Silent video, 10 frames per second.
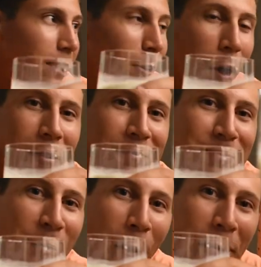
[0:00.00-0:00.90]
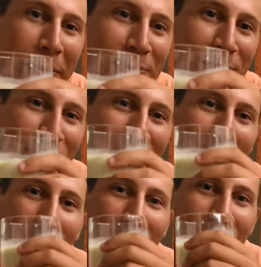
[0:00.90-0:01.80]
chalk,
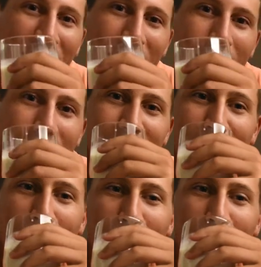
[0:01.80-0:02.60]
ground it up,